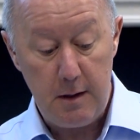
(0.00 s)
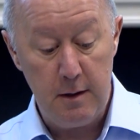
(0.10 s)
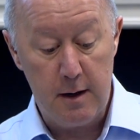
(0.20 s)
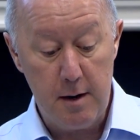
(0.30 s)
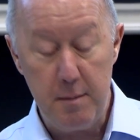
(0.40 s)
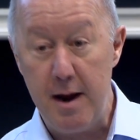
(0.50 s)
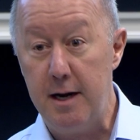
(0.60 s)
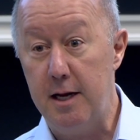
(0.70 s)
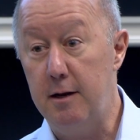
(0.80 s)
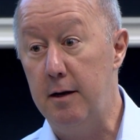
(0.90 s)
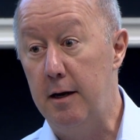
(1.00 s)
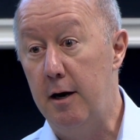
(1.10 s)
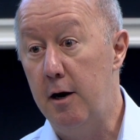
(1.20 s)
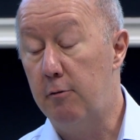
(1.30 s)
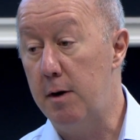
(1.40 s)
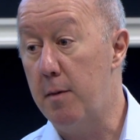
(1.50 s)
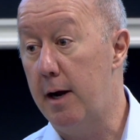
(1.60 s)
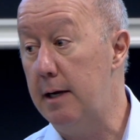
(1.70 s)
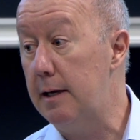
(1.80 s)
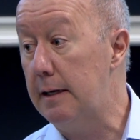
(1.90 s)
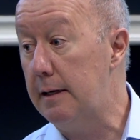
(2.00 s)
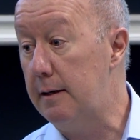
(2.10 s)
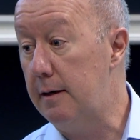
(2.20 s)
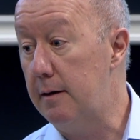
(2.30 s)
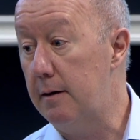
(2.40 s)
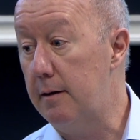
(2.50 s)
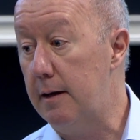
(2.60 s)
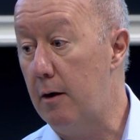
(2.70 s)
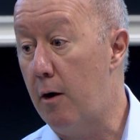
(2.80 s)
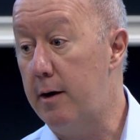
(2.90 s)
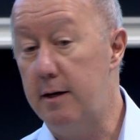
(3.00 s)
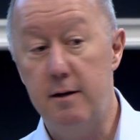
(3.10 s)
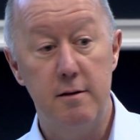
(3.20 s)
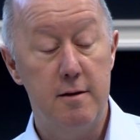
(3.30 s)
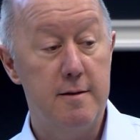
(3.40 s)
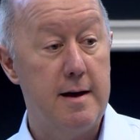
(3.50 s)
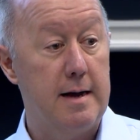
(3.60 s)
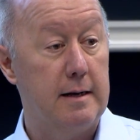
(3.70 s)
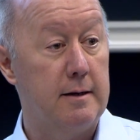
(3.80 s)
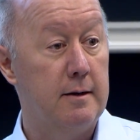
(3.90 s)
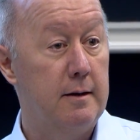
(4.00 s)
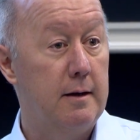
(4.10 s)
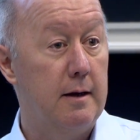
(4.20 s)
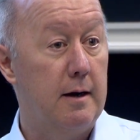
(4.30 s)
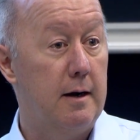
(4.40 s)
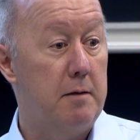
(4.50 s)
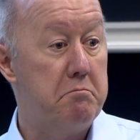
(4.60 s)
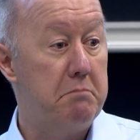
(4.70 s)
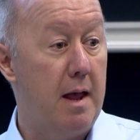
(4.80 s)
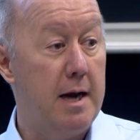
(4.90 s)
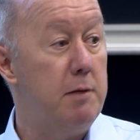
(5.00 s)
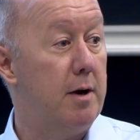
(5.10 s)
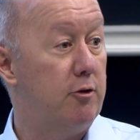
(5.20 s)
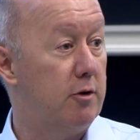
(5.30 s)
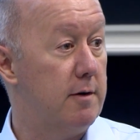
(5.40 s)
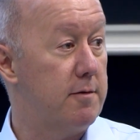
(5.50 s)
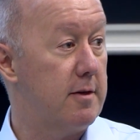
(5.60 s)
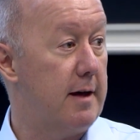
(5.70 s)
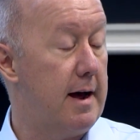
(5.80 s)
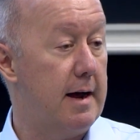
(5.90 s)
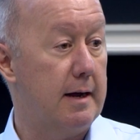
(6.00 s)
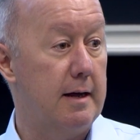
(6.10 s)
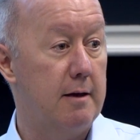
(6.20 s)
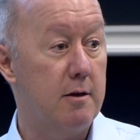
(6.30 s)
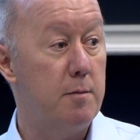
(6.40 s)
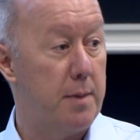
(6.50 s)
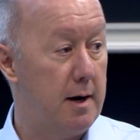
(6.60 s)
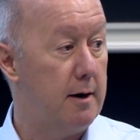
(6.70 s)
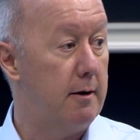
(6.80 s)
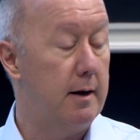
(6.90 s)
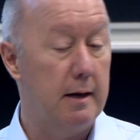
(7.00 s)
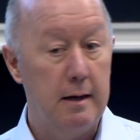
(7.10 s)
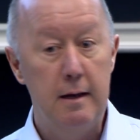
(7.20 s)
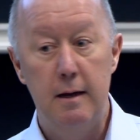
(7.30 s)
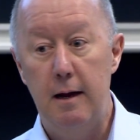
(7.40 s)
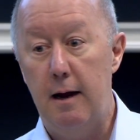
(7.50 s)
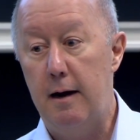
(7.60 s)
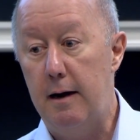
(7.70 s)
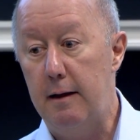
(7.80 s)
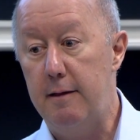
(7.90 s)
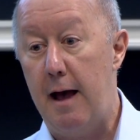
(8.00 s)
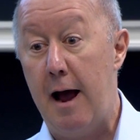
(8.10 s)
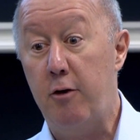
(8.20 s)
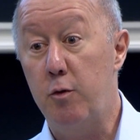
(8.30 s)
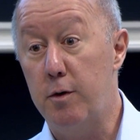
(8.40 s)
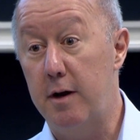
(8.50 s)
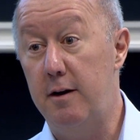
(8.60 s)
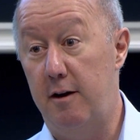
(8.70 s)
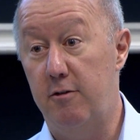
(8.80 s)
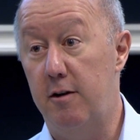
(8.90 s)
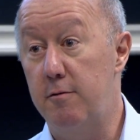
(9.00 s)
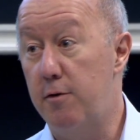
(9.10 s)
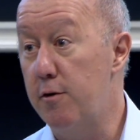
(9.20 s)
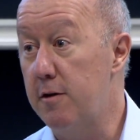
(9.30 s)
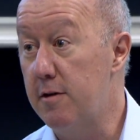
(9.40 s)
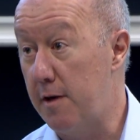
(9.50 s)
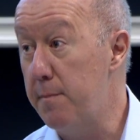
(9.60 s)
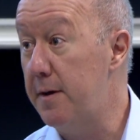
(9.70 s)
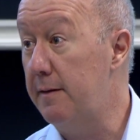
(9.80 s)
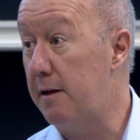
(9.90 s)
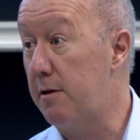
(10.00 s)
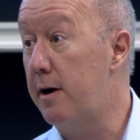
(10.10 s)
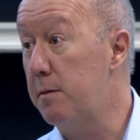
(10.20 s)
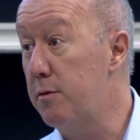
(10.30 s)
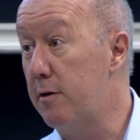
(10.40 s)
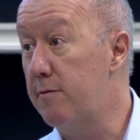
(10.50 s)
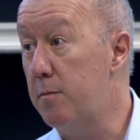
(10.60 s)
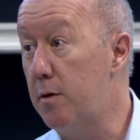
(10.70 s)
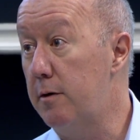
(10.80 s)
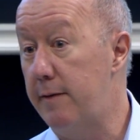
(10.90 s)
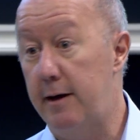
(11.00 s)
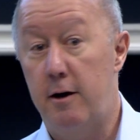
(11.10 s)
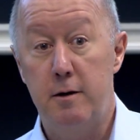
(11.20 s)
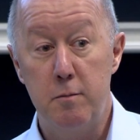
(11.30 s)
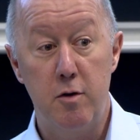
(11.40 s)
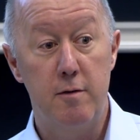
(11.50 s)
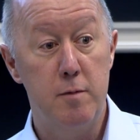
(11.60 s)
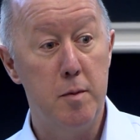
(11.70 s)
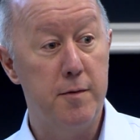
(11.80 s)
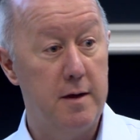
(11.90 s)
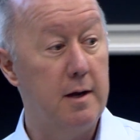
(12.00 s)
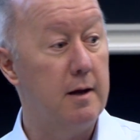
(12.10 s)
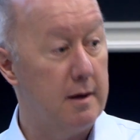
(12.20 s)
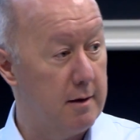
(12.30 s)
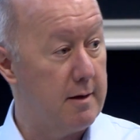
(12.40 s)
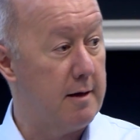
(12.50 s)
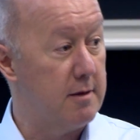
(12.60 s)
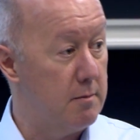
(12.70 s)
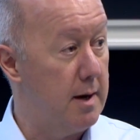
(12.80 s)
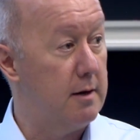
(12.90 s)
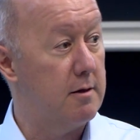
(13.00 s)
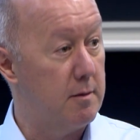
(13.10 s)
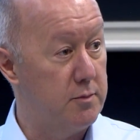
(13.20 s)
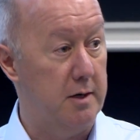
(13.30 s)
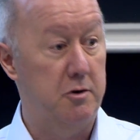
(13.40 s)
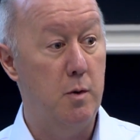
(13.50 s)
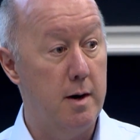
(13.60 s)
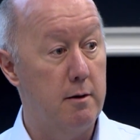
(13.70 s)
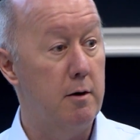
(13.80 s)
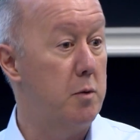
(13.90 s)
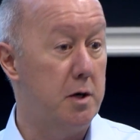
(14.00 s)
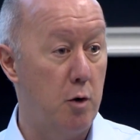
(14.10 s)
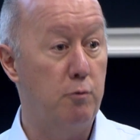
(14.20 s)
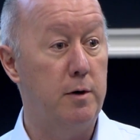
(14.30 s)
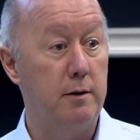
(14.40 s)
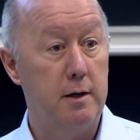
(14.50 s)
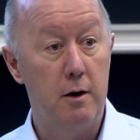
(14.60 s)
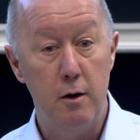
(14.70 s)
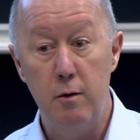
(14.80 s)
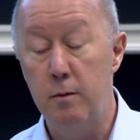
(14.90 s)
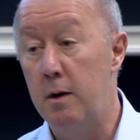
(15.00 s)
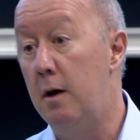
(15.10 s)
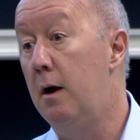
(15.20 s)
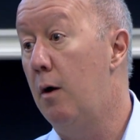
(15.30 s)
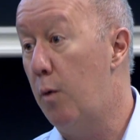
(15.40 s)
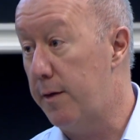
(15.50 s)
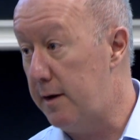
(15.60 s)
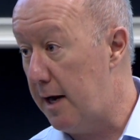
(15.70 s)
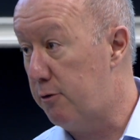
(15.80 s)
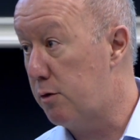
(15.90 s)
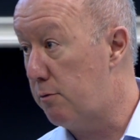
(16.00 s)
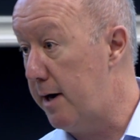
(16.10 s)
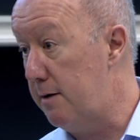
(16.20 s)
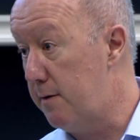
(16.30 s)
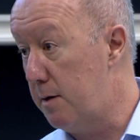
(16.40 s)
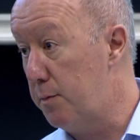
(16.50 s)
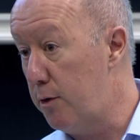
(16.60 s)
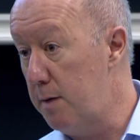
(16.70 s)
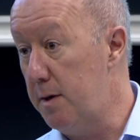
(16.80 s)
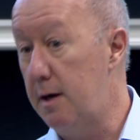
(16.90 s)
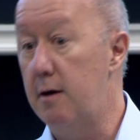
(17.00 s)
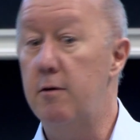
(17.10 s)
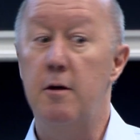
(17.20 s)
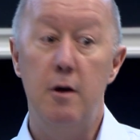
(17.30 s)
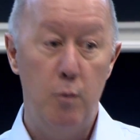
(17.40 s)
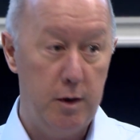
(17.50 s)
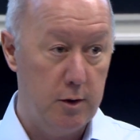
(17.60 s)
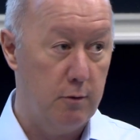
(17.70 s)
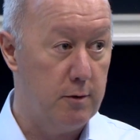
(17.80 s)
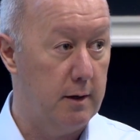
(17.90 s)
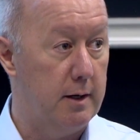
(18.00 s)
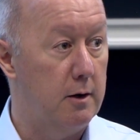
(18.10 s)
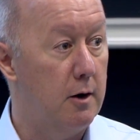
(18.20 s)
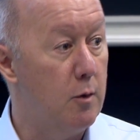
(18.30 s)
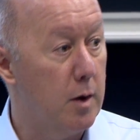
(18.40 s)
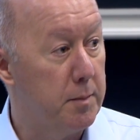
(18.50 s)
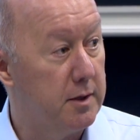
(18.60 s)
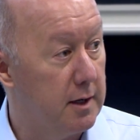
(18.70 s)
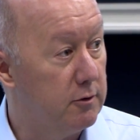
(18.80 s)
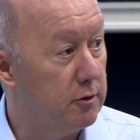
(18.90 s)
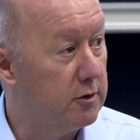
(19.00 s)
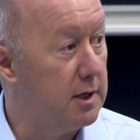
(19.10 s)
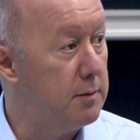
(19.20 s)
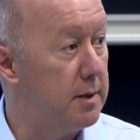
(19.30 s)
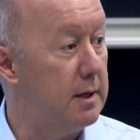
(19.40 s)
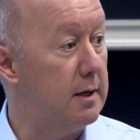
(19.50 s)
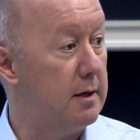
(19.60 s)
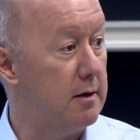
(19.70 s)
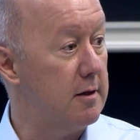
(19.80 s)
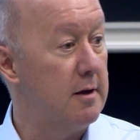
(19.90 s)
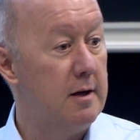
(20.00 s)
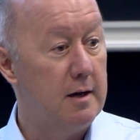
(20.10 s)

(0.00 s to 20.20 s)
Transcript: Um, and he reminded the audience that um, any measure of slack is comparing uh, the actual condition versus something that's unobservable. And that unobservable thing is estimated subject to error. We don't really know where the natural rate of unemployment is. We don't really know where potential GDP is.